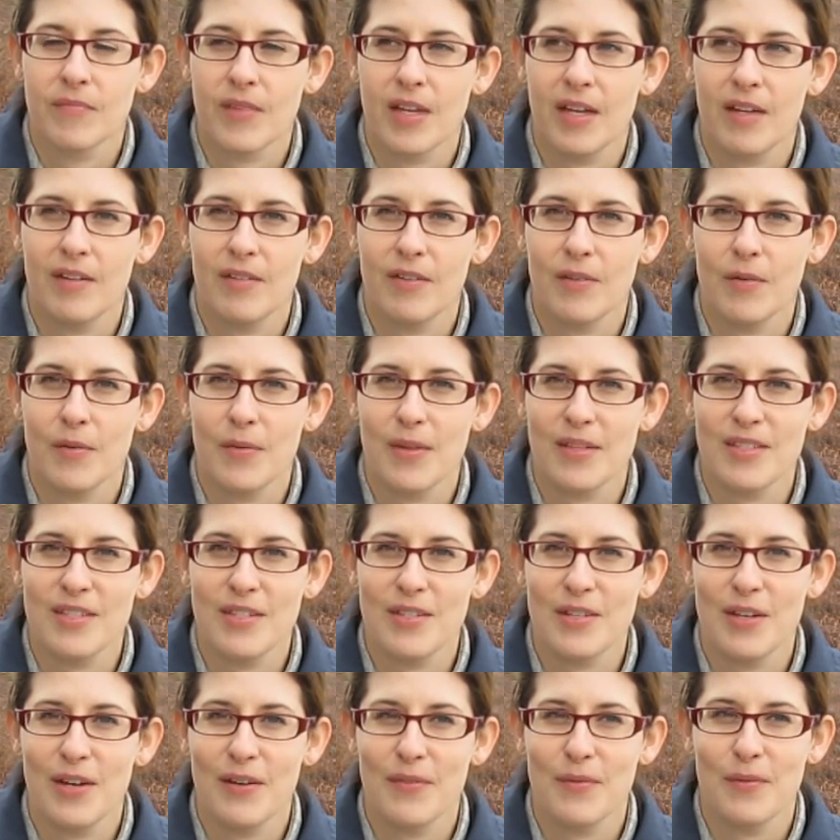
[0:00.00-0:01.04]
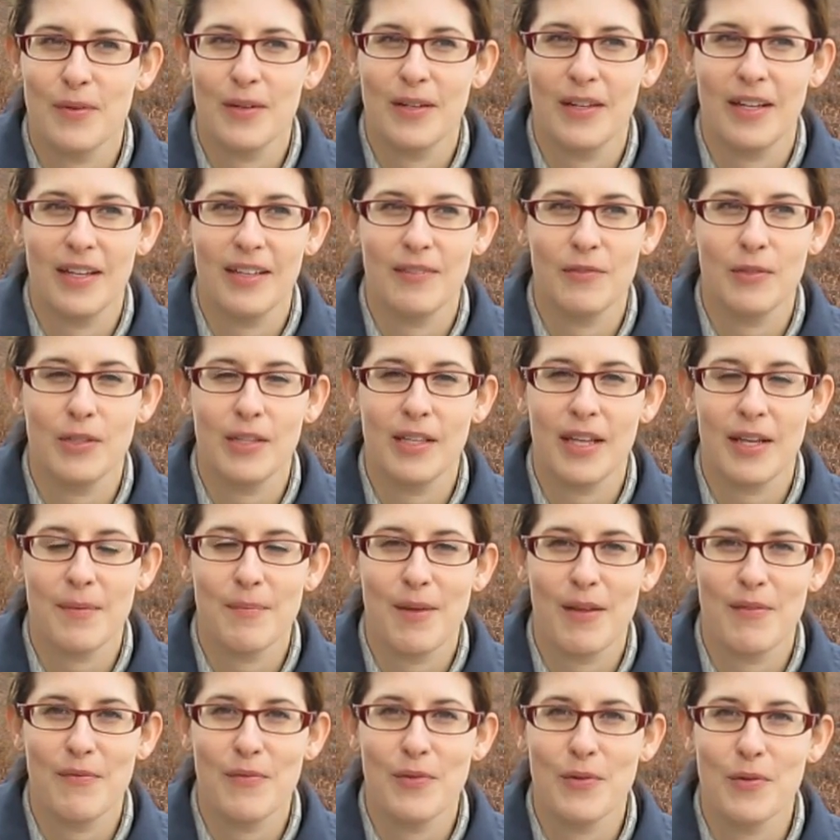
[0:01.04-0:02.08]
I don't know, that's a tough one. I really
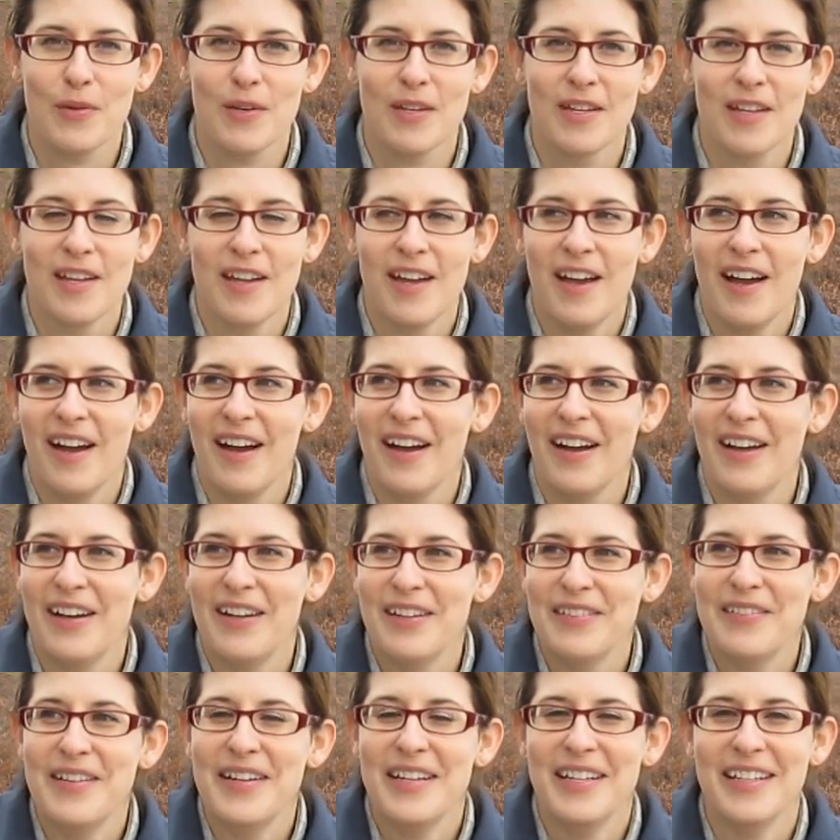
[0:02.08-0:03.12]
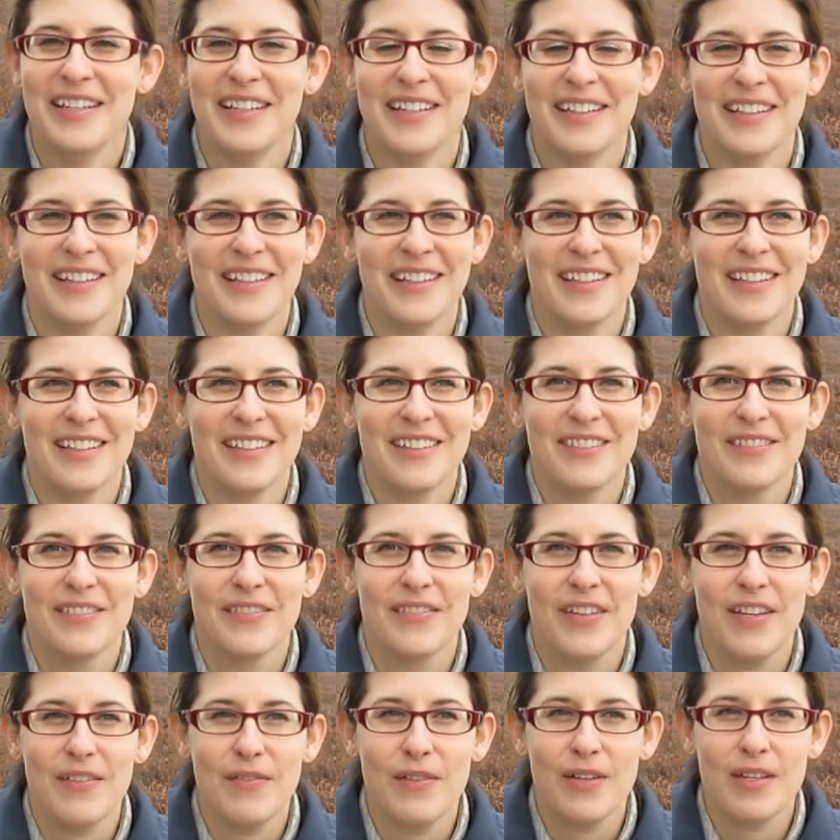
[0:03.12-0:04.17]
like my food. Uh,
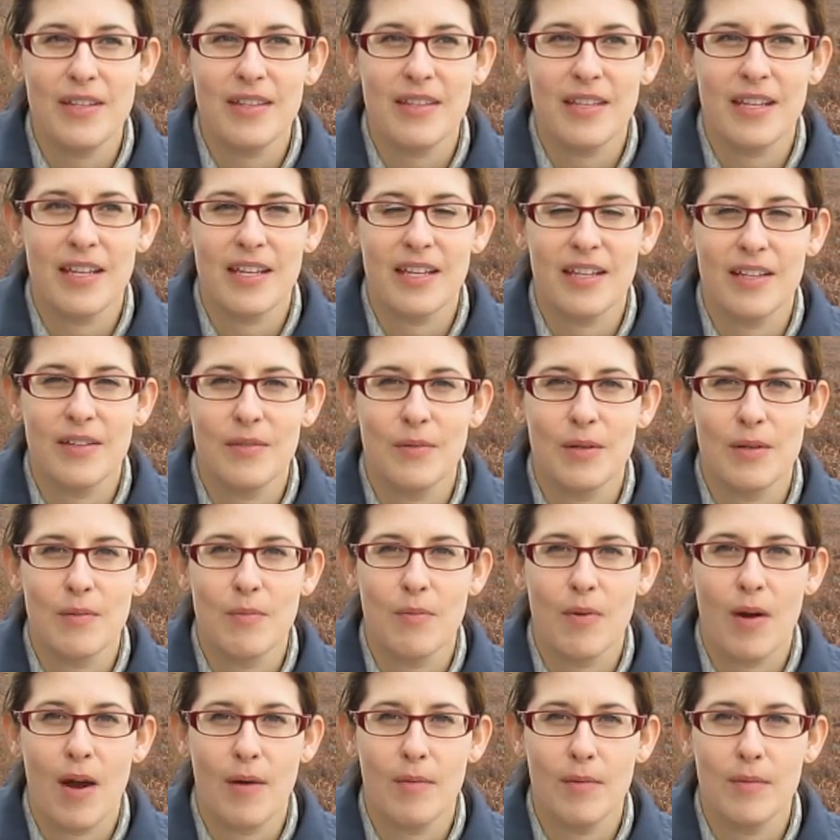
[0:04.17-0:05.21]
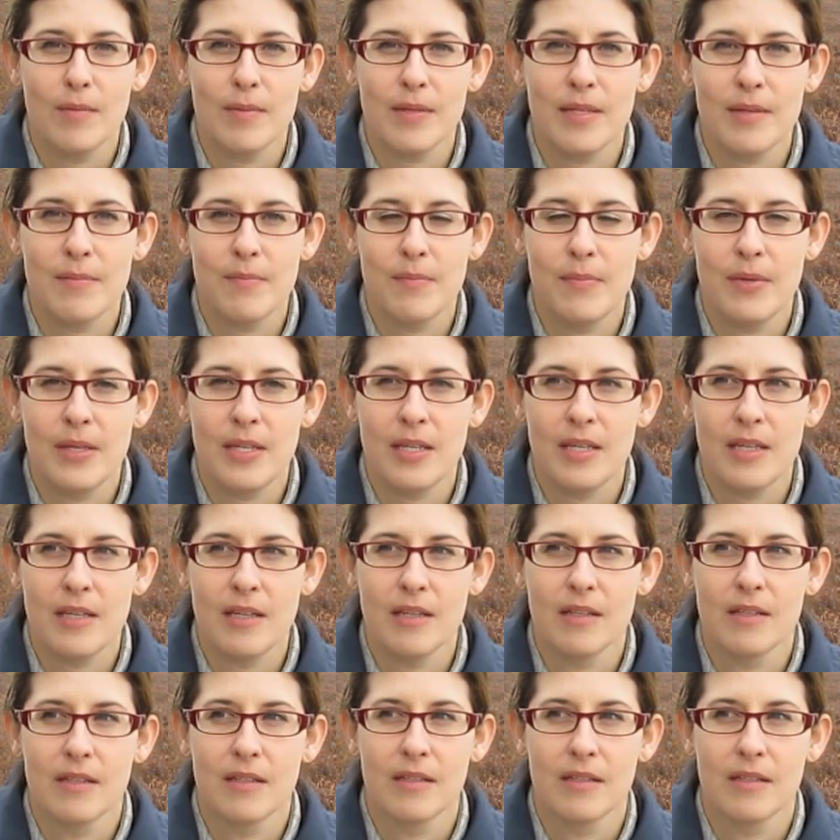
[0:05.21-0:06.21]
favorite thing would probably be,